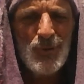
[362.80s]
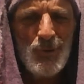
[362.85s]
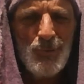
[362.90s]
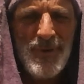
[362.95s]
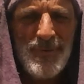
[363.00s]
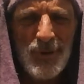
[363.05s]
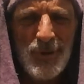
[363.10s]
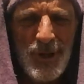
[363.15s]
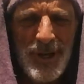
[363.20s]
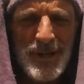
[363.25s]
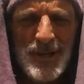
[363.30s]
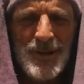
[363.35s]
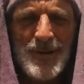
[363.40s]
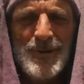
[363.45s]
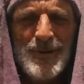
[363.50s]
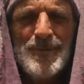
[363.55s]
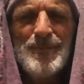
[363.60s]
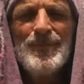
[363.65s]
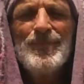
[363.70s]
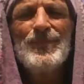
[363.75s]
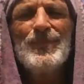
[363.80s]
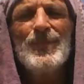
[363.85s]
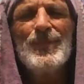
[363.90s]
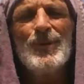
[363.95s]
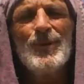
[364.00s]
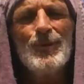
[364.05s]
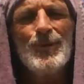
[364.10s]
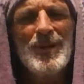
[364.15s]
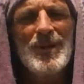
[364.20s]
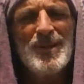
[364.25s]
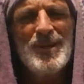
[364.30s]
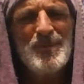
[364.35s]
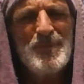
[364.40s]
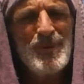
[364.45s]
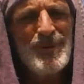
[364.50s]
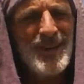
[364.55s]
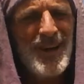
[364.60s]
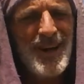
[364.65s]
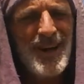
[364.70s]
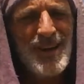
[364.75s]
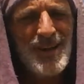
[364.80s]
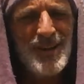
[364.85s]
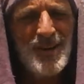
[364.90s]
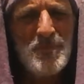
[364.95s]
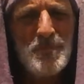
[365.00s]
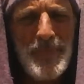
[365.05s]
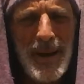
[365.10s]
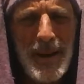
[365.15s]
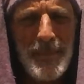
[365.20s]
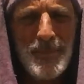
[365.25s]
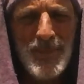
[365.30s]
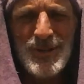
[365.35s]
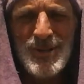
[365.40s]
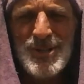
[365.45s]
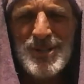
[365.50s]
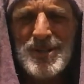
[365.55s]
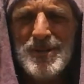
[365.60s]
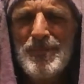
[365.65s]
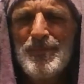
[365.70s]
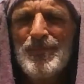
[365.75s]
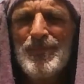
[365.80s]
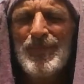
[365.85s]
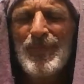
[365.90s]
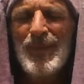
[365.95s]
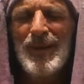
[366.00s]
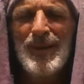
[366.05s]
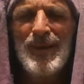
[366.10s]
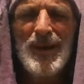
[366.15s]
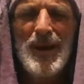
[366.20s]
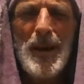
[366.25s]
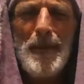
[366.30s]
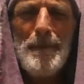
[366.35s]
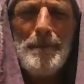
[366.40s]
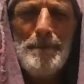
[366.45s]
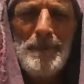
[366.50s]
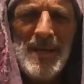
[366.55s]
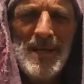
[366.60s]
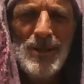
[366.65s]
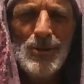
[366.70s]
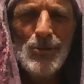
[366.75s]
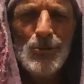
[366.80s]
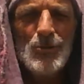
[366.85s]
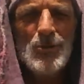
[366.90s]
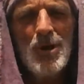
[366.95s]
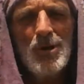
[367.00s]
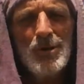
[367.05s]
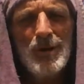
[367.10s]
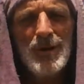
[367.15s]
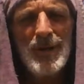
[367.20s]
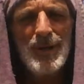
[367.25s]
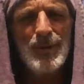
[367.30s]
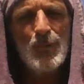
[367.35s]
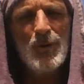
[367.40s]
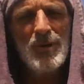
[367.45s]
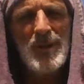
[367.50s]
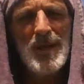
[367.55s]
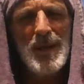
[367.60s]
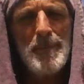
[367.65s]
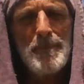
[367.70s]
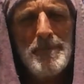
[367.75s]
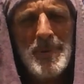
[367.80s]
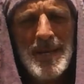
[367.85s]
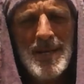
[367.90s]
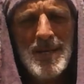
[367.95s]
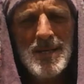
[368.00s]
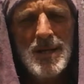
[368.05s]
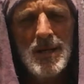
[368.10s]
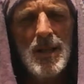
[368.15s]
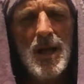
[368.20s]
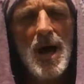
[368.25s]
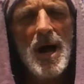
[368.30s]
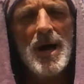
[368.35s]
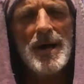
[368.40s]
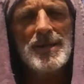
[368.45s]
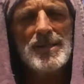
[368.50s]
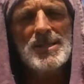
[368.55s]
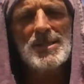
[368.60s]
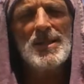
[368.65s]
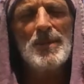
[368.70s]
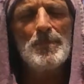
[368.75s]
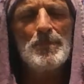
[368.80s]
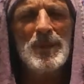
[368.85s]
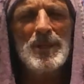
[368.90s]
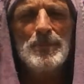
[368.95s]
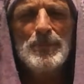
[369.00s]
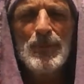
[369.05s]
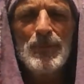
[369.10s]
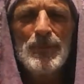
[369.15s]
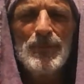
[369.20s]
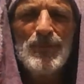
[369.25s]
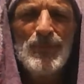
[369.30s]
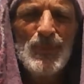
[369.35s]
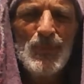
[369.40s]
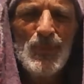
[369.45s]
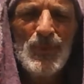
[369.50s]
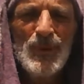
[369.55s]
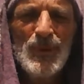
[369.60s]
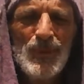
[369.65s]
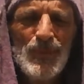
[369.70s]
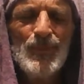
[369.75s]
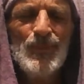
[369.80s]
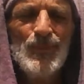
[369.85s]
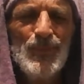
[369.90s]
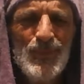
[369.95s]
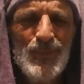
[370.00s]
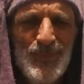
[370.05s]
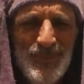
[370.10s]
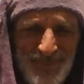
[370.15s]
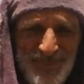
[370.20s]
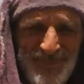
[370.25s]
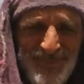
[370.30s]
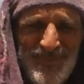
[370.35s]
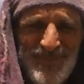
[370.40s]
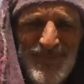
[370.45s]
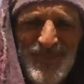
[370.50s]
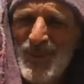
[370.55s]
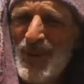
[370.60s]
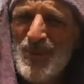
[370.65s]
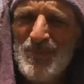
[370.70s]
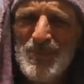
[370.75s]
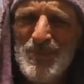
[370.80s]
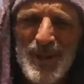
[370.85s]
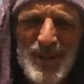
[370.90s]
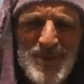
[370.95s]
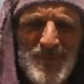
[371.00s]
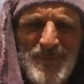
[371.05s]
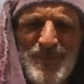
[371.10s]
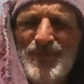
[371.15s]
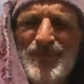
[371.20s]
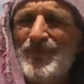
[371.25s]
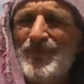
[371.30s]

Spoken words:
the Revelator, who ended up on the island of Patmos, a penal colony where they penalised the people. Not pleasant.